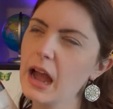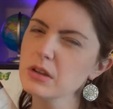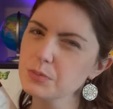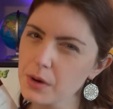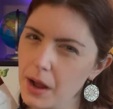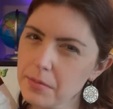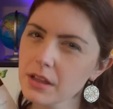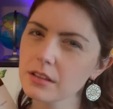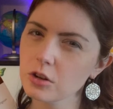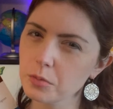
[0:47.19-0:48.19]
I was
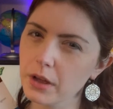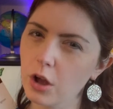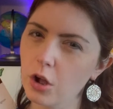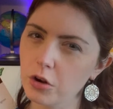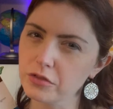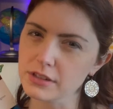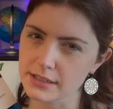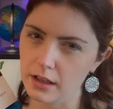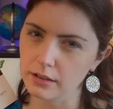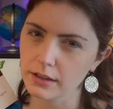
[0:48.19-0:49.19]
probably a little bit
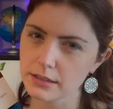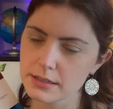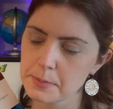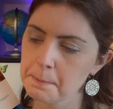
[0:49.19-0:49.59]
overzealous.